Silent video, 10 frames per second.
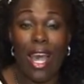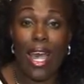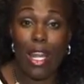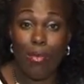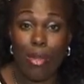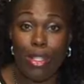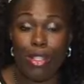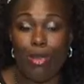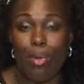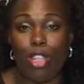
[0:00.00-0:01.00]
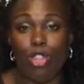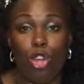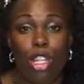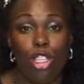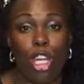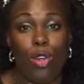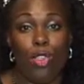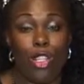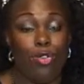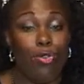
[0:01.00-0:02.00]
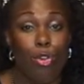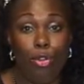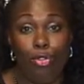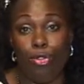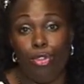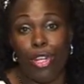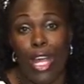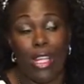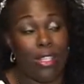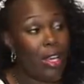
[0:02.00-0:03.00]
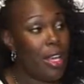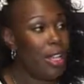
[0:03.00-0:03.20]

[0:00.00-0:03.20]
elements to make sure a child doesn't fall through the net.